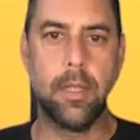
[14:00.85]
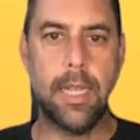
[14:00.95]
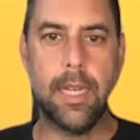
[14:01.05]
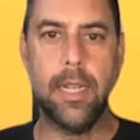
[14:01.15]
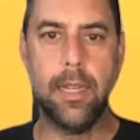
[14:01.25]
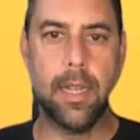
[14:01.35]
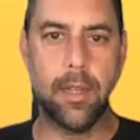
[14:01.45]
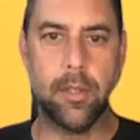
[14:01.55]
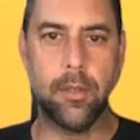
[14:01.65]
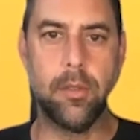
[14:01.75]
in it
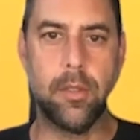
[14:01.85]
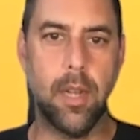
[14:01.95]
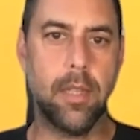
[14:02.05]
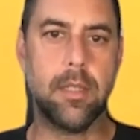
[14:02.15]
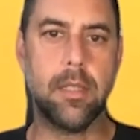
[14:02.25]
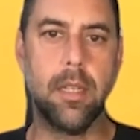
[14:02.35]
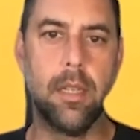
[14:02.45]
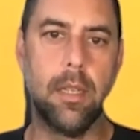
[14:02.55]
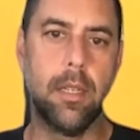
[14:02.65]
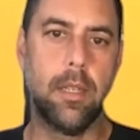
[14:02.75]
and too just
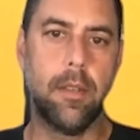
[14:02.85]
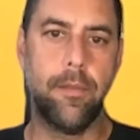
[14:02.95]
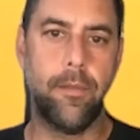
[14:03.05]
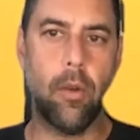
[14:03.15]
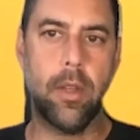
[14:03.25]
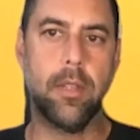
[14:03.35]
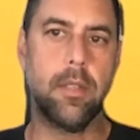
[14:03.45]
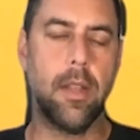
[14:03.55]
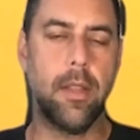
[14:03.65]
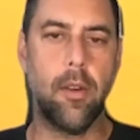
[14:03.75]
focused
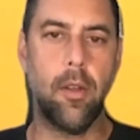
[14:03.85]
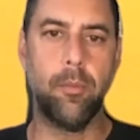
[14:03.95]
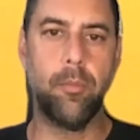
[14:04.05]
on their own